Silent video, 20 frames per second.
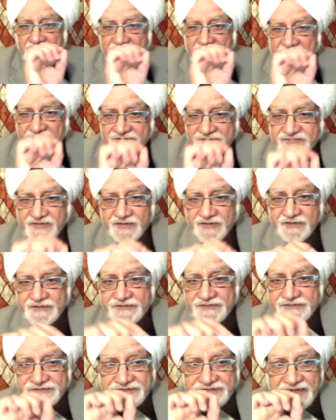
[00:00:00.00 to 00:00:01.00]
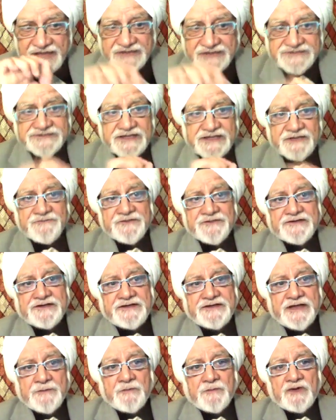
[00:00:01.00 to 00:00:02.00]
It's nature which
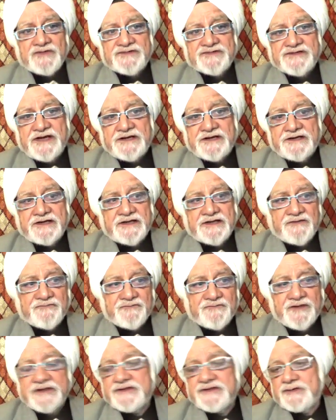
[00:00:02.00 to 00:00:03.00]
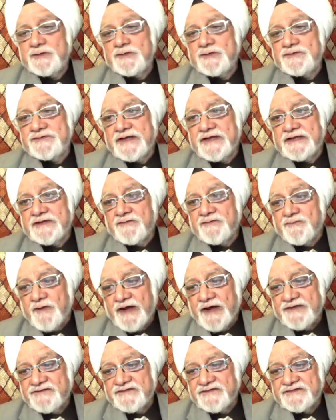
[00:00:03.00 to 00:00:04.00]
demonstrated the virtues and the
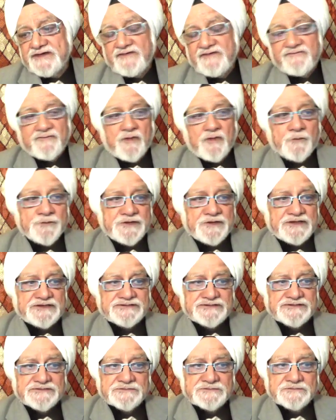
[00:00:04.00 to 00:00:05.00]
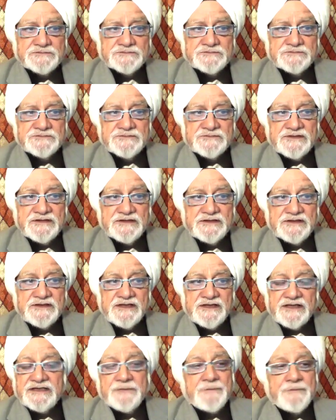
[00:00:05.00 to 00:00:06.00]
vices of competition
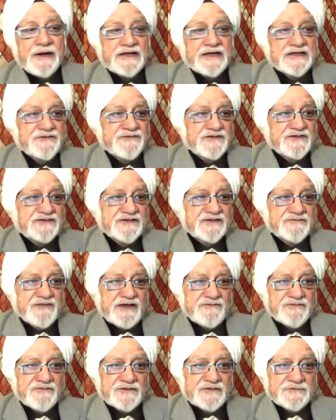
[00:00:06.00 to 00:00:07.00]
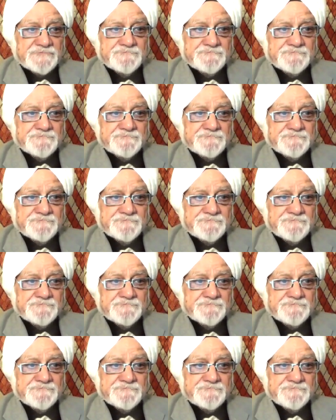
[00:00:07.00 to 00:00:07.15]
in the battle for survival.